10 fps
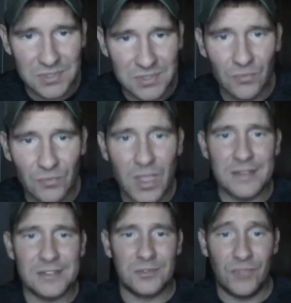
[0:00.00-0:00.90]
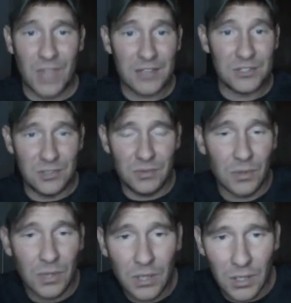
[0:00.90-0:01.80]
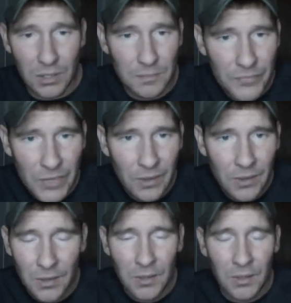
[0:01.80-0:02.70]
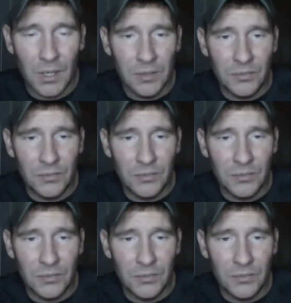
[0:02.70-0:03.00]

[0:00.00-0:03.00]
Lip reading: start flashing in their head of,